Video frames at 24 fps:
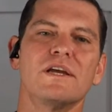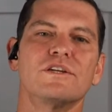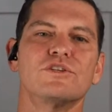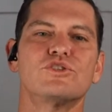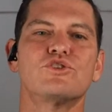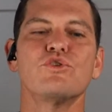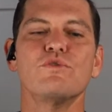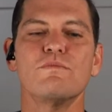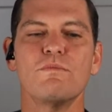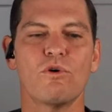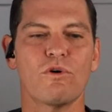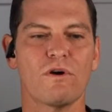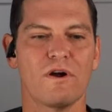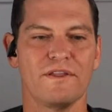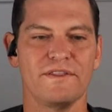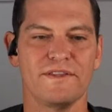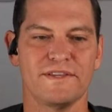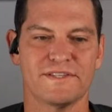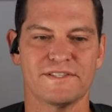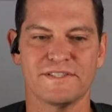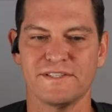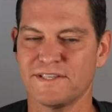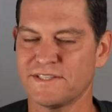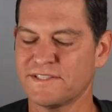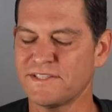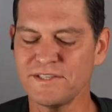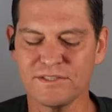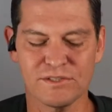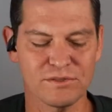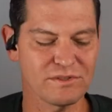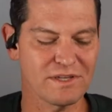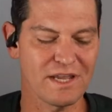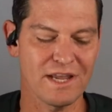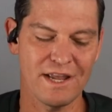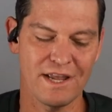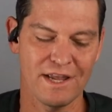Two more on this
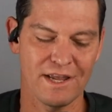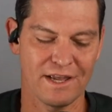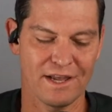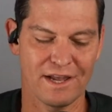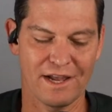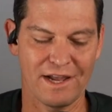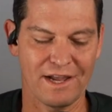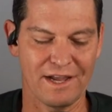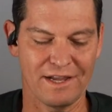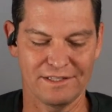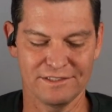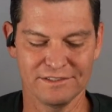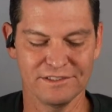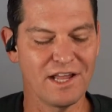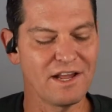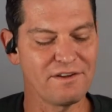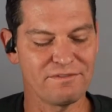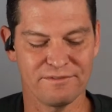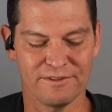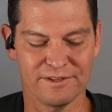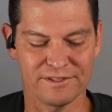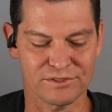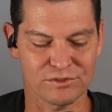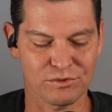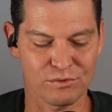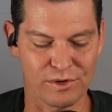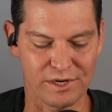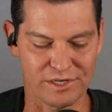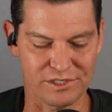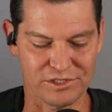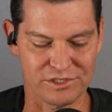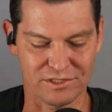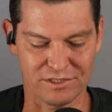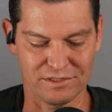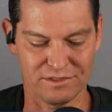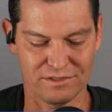list. Love this
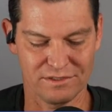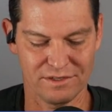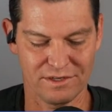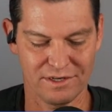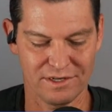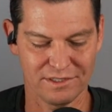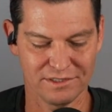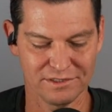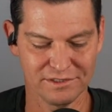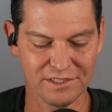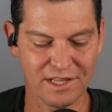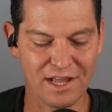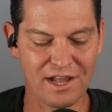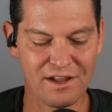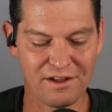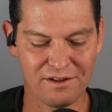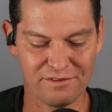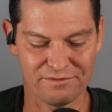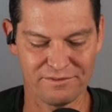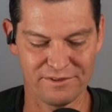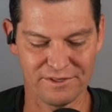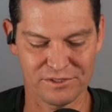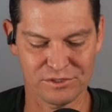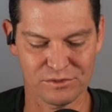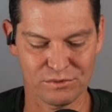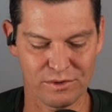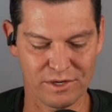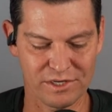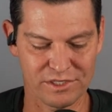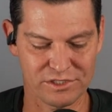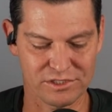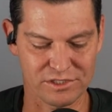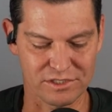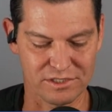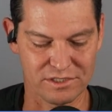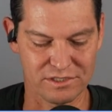question. Love this
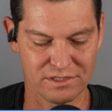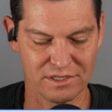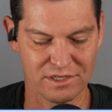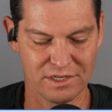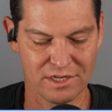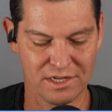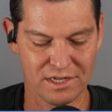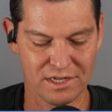question